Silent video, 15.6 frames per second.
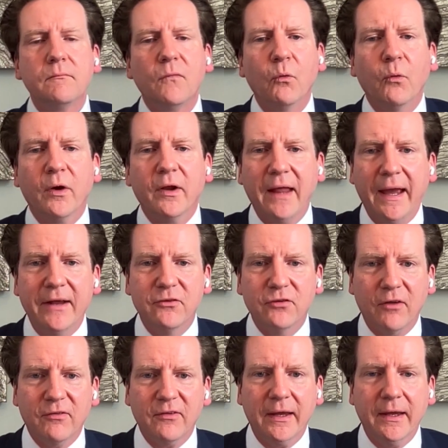where the
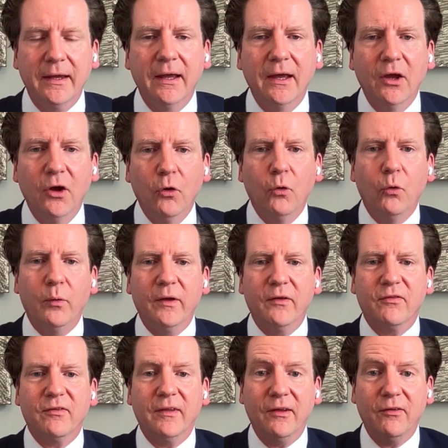HSE, who
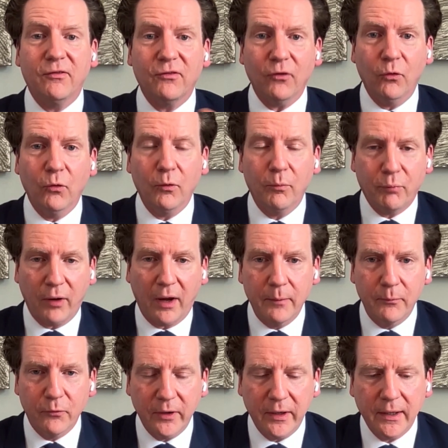is the sole
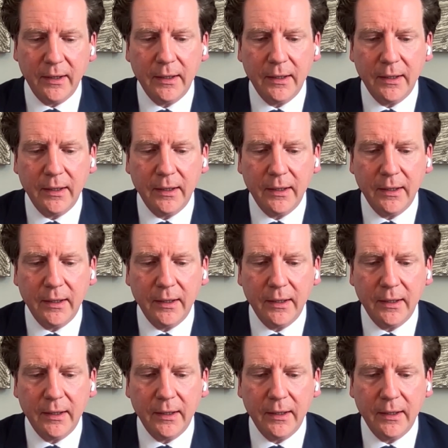primary,